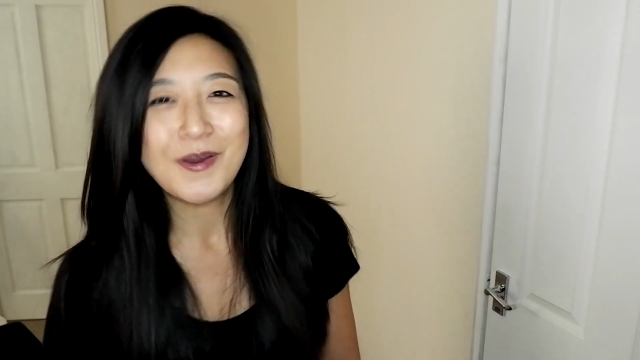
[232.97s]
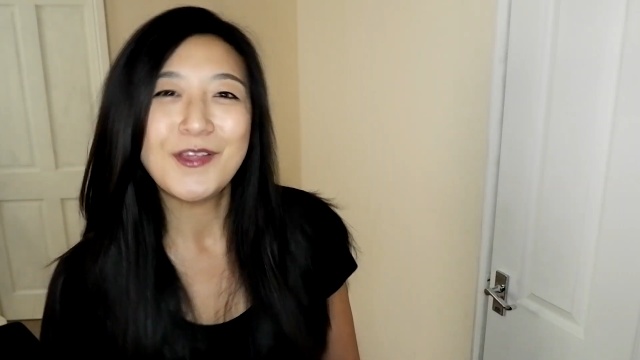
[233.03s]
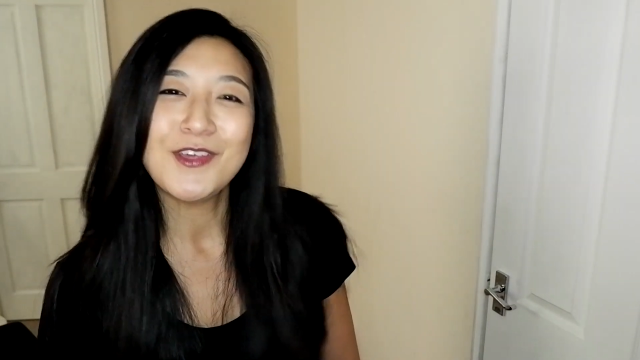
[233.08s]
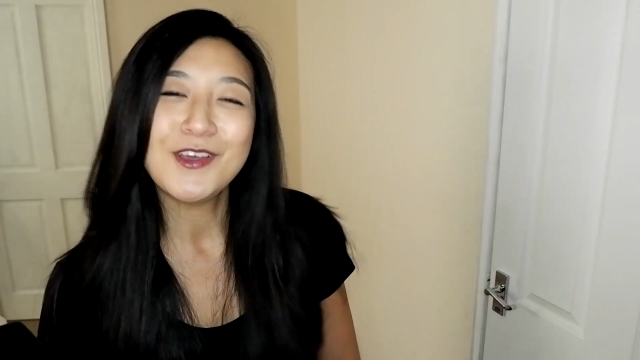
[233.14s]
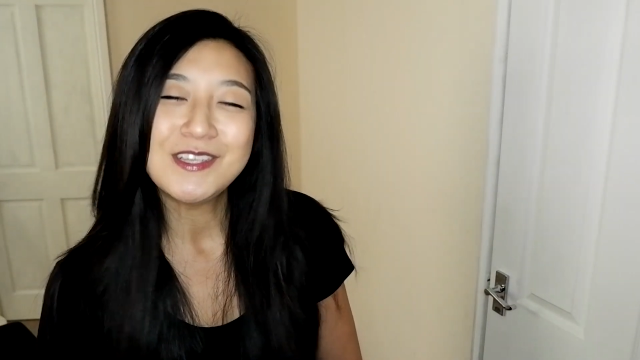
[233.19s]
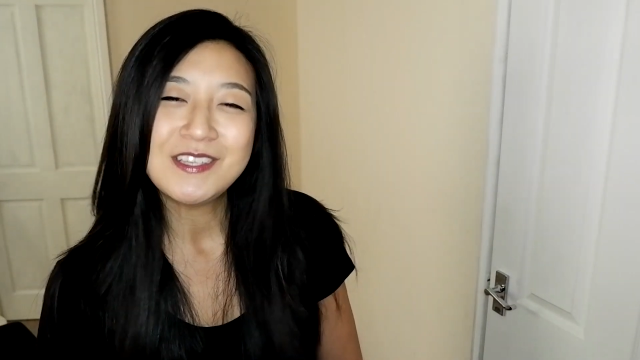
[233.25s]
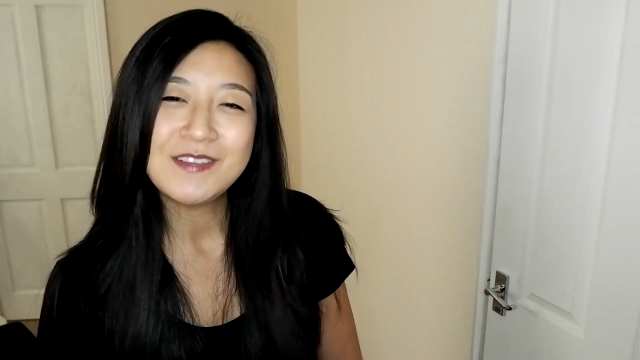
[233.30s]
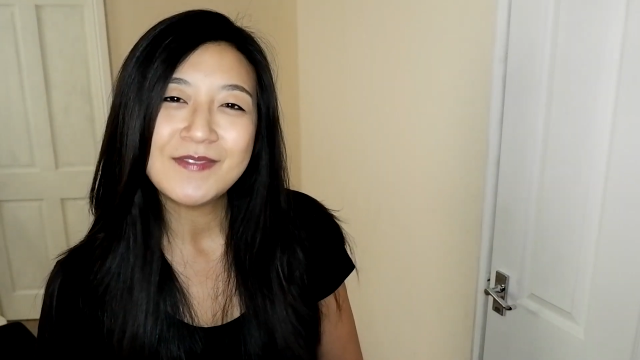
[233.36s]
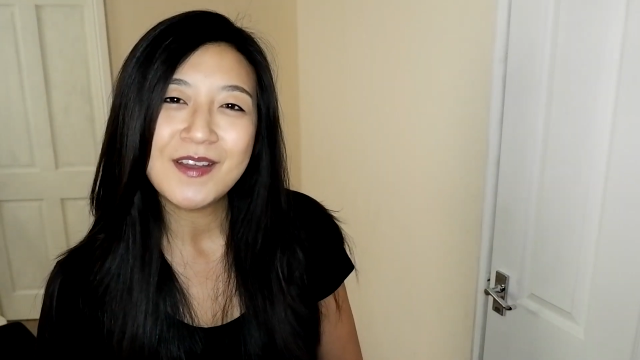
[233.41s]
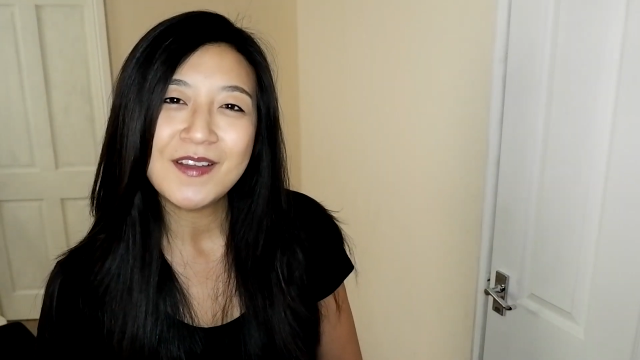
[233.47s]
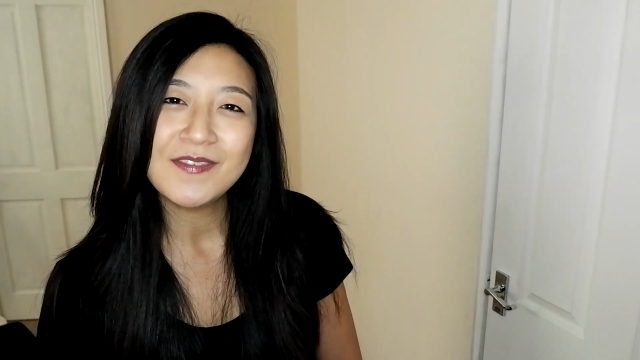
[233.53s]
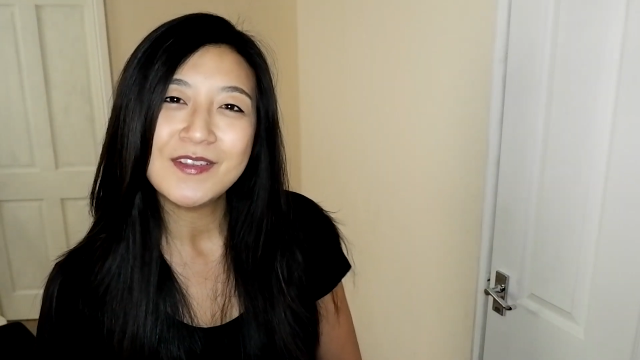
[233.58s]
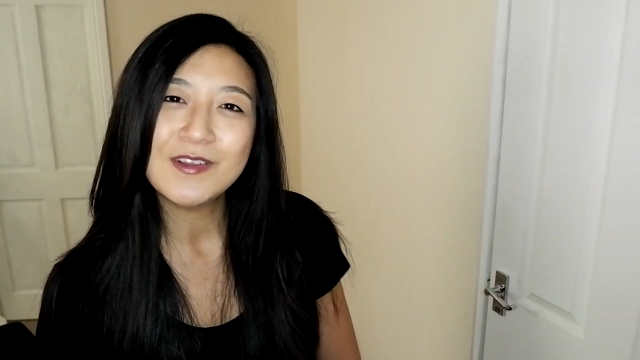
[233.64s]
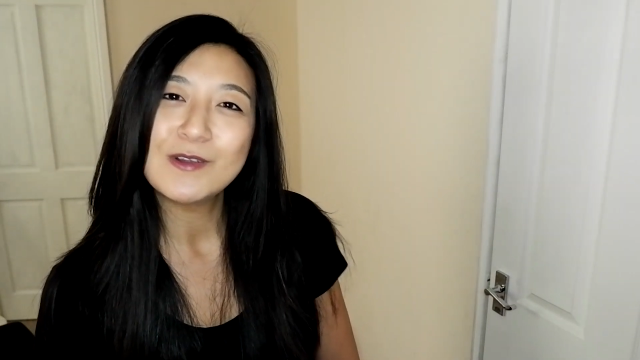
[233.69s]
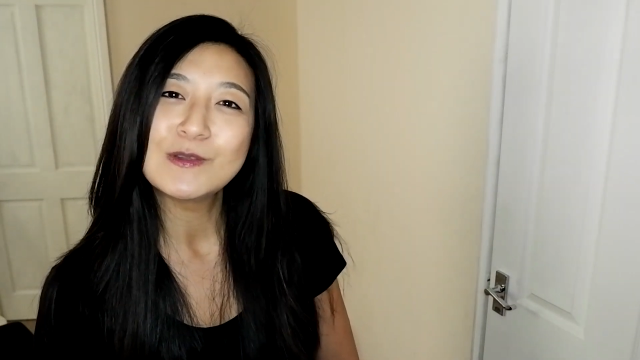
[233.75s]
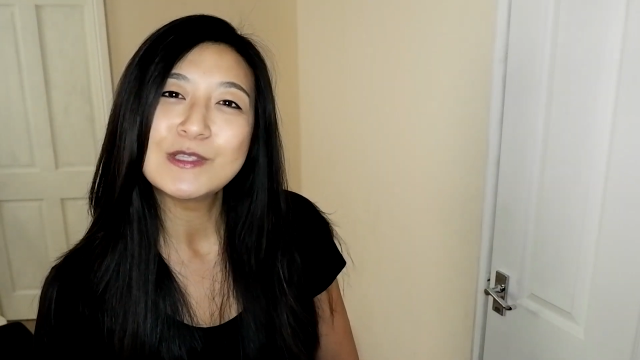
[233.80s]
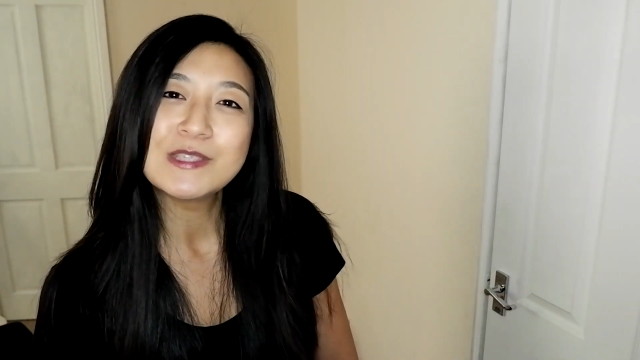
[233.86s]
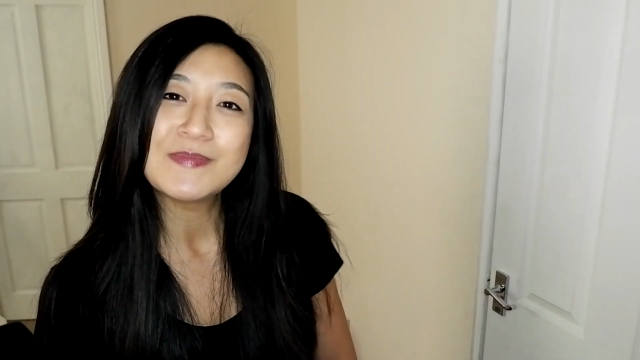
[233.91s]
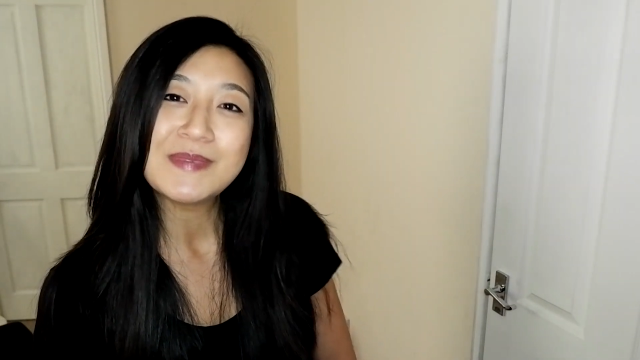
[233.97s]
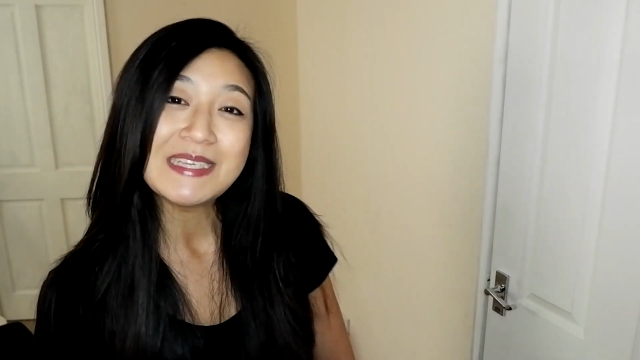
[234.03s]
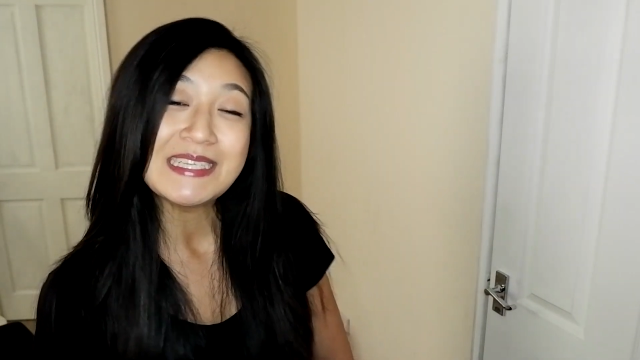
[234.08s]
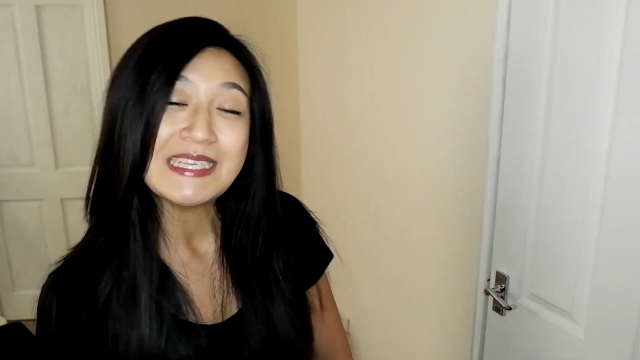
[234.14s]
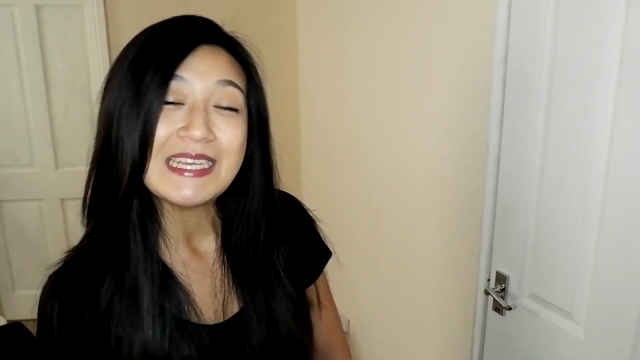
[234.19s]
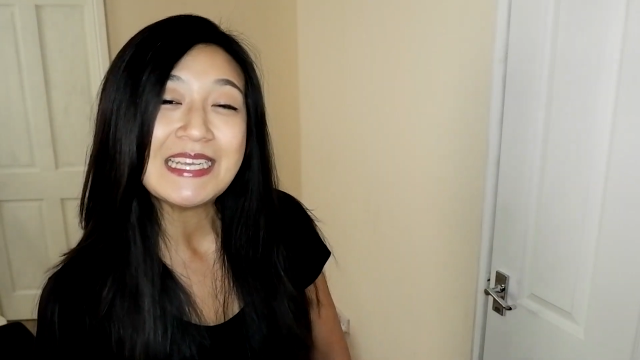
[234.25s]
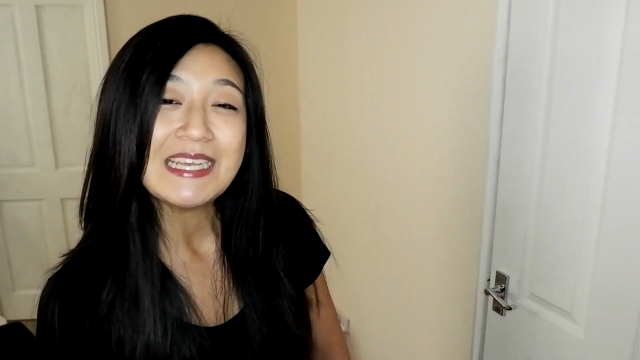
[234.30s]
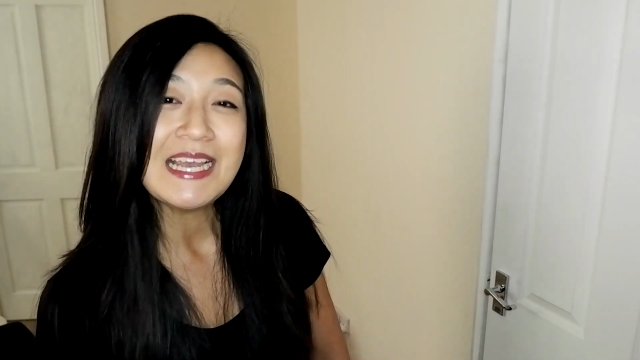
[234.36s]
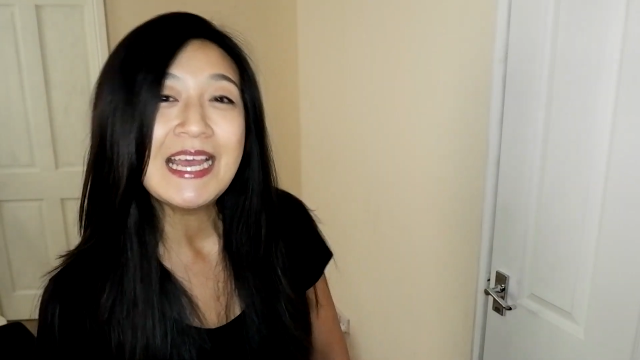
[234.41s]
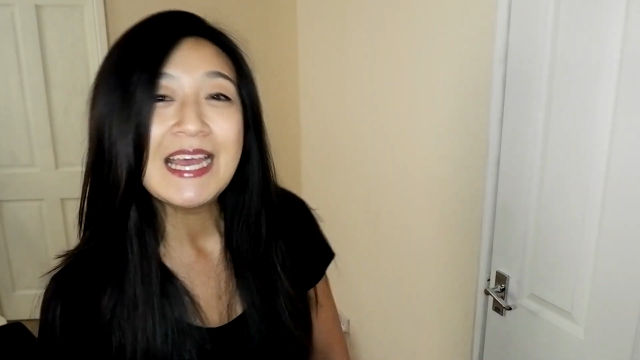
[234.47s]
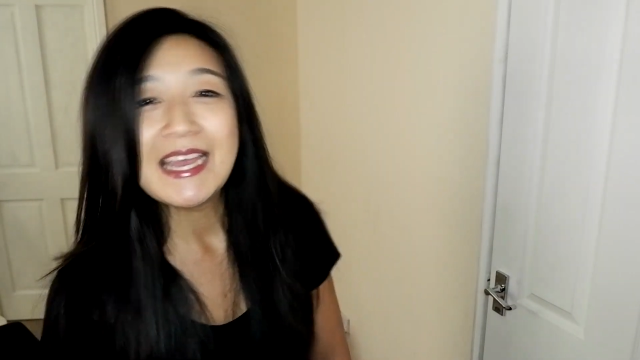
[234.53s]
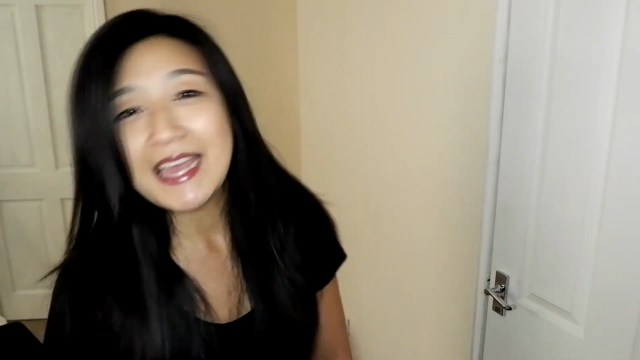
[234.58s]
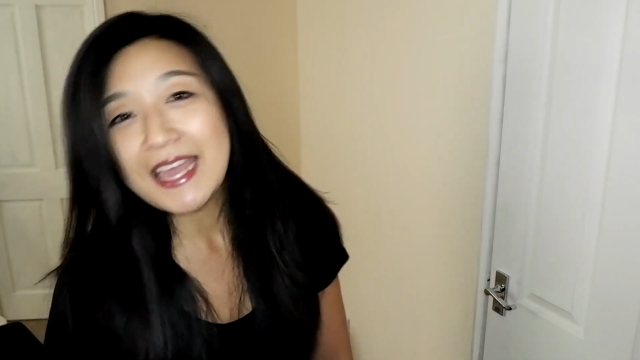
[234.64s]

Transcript: 35-year-old Speedy.